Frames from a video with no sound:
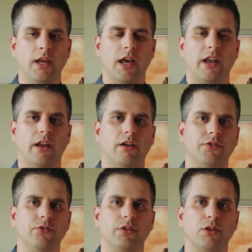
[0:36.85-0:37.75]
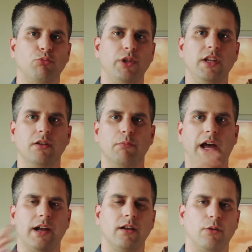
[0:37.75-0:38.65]
And then I'll do a complete
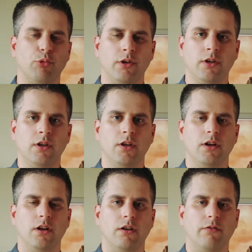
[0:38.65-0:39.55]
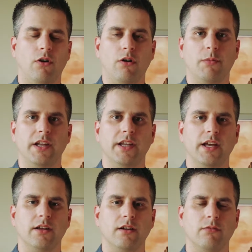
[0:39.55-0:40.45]
backup of all my
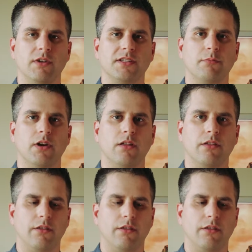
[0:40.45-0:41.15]
data once a month.